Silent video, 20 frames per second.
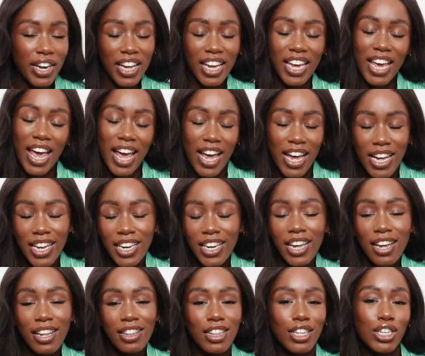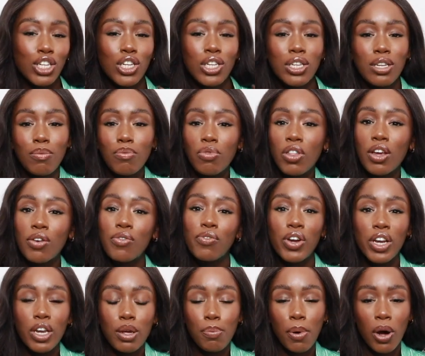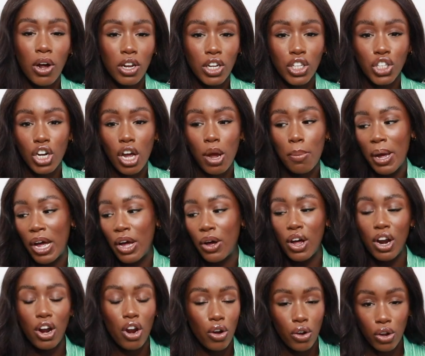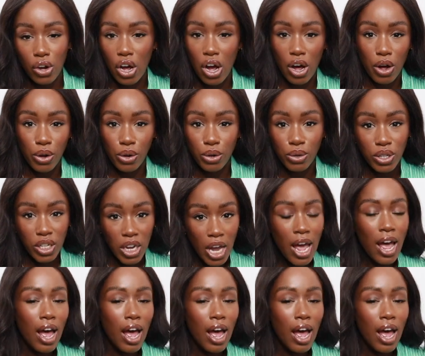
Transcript: Again, there's just something really polished about a long coat.